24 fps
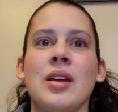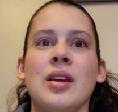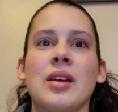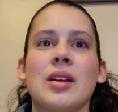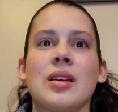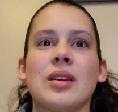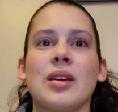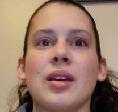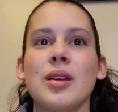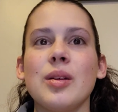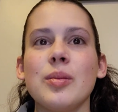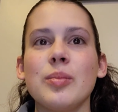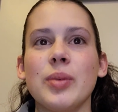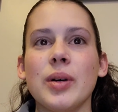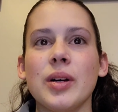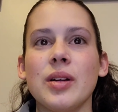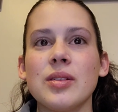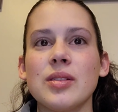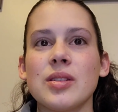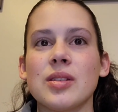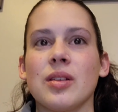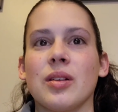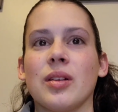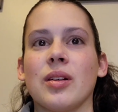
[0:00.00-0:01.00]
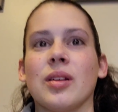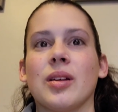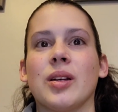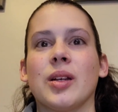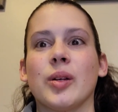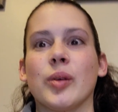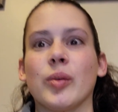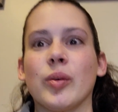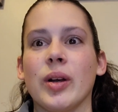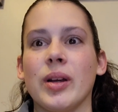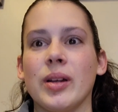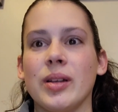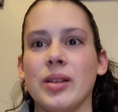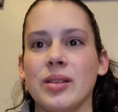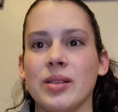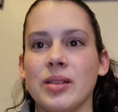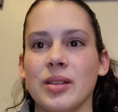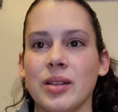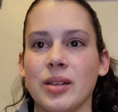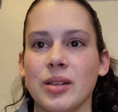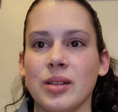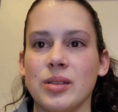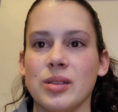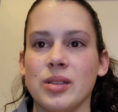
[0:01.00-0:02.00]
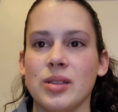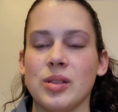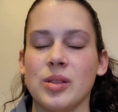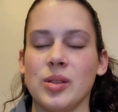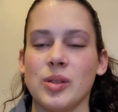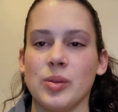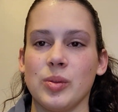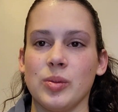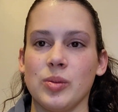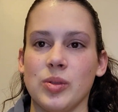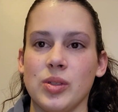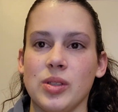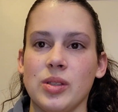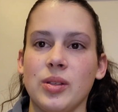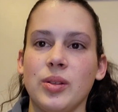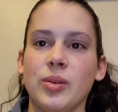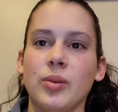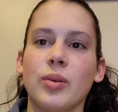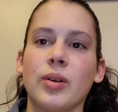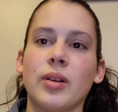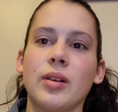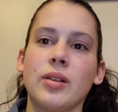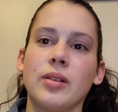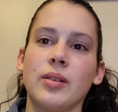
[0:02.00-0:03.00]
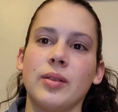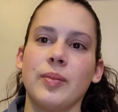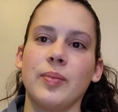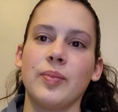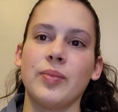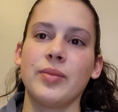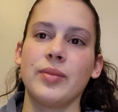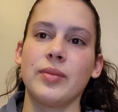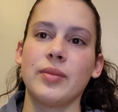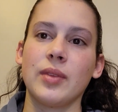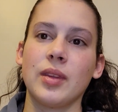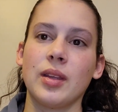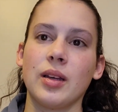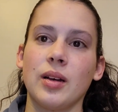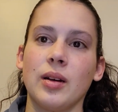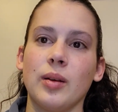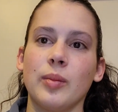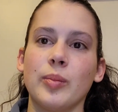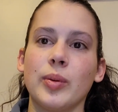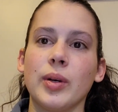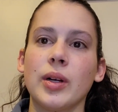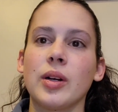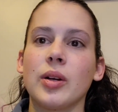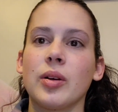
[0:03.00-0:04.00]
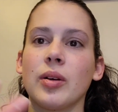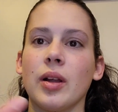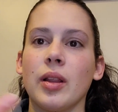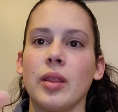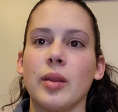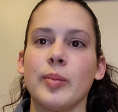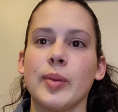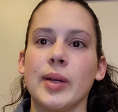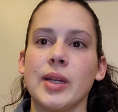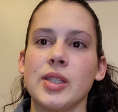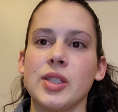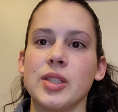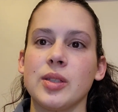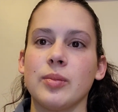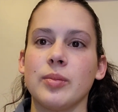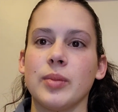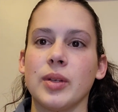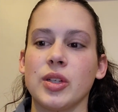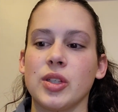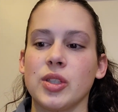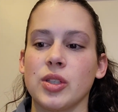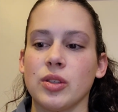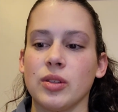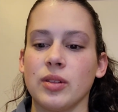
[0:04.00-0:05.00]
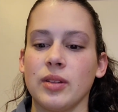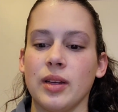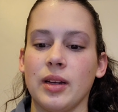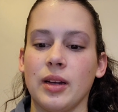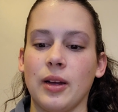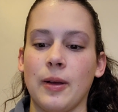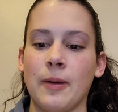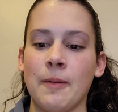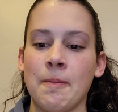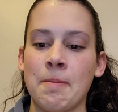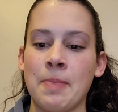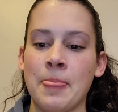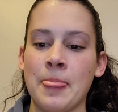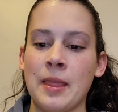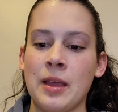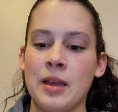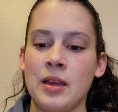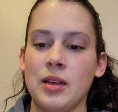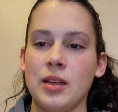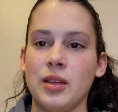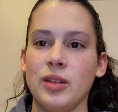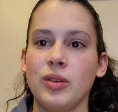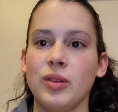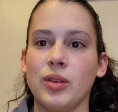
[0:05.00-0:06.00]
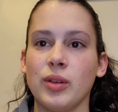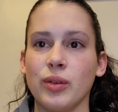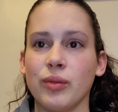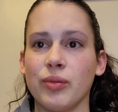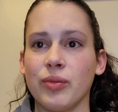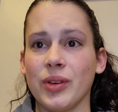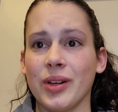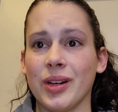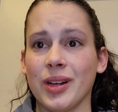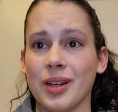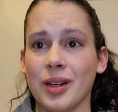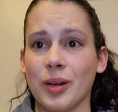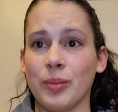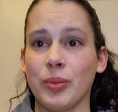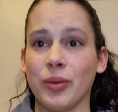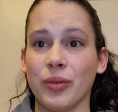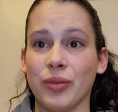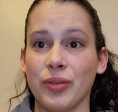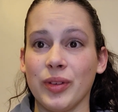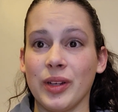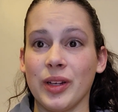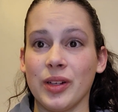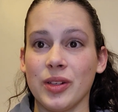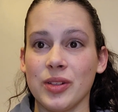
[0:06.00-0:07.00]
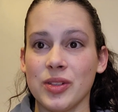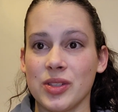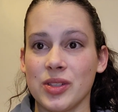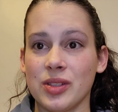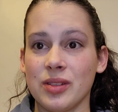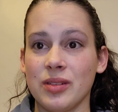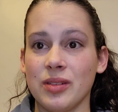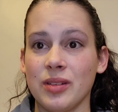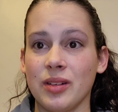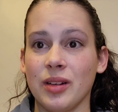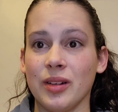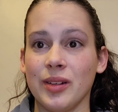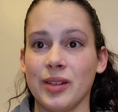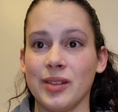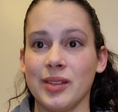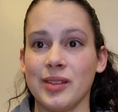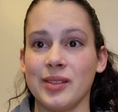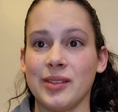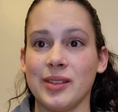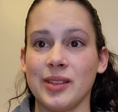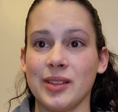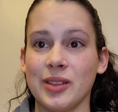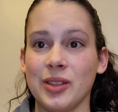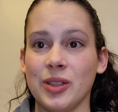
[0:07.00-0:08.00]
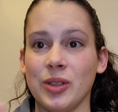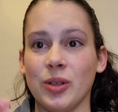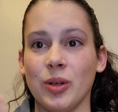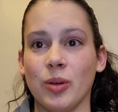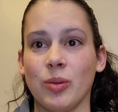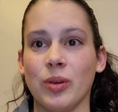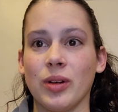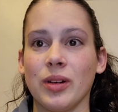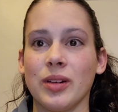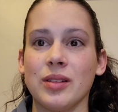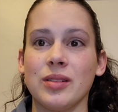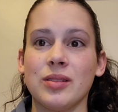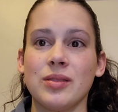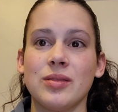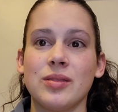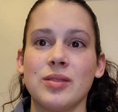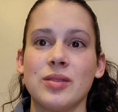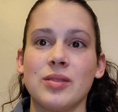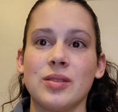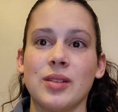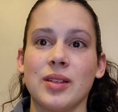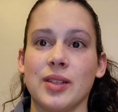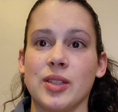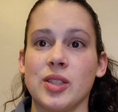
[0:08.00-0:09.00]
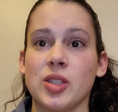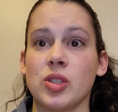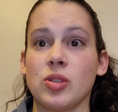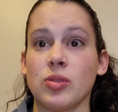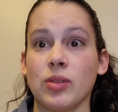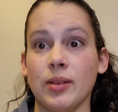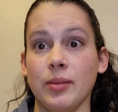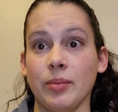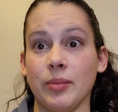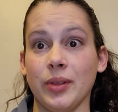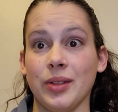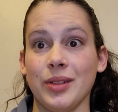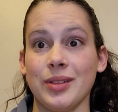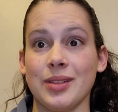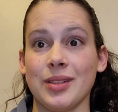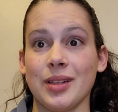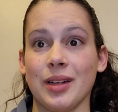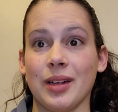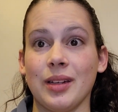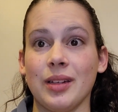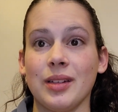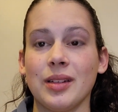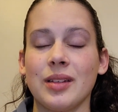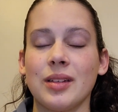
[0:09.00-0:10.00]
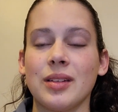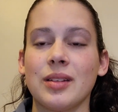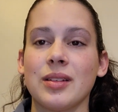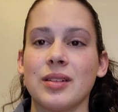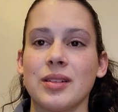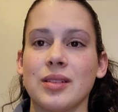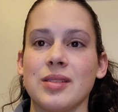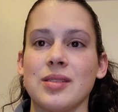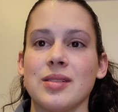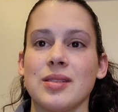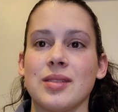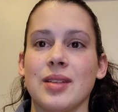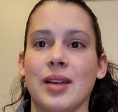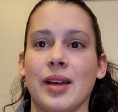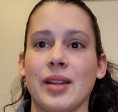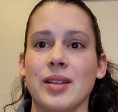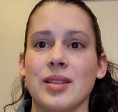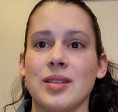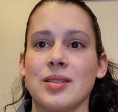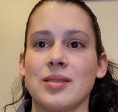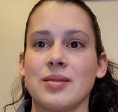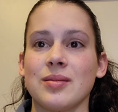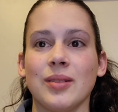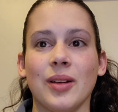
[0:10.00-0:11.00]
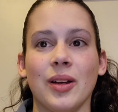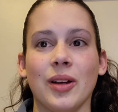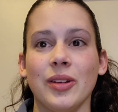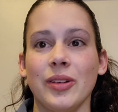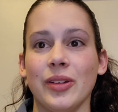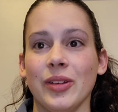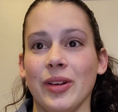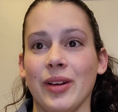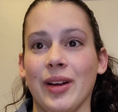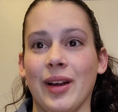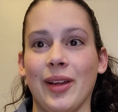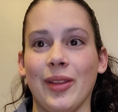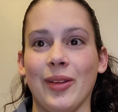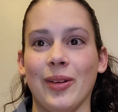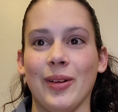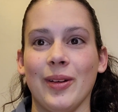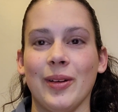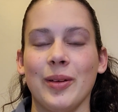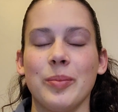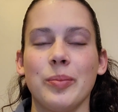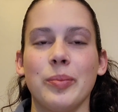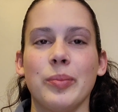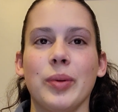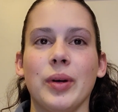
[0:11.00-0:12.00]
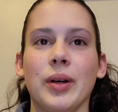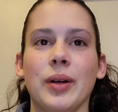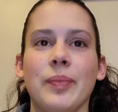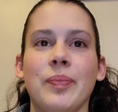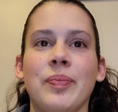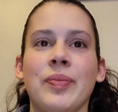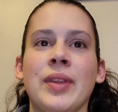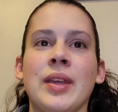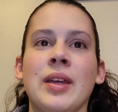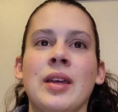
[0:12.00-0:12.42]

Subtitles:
gait belts are a great thing to use. You want to put it around the patient, make sure that you can fit a couple fingers underneath it. You don't want it extremely tight because that's not good either, but